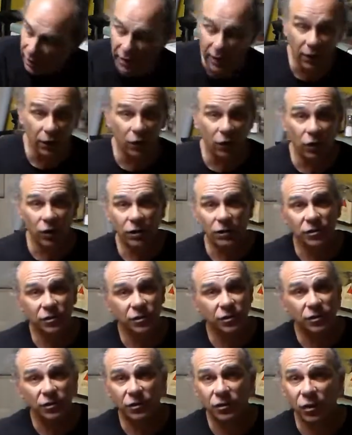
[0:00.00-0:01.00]
It
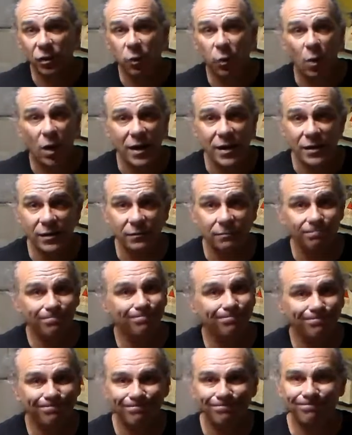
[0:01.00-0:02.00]
looks quite
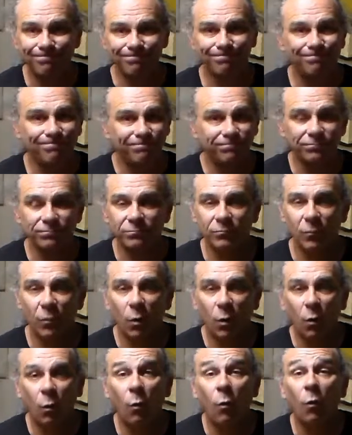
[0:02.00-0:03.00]

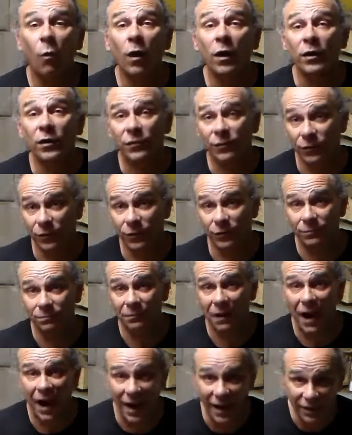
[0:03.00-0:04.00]
wonderful,
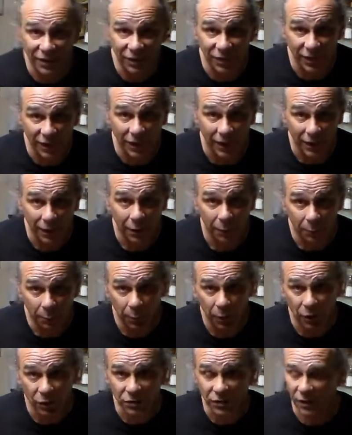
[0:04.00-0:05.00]
I think,
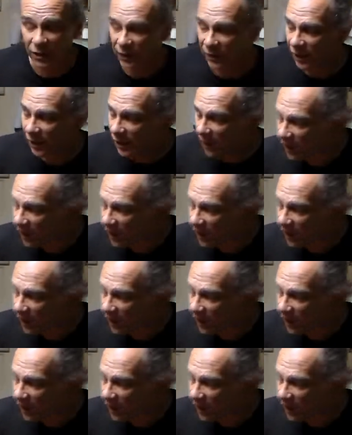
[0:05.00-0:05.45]
personally.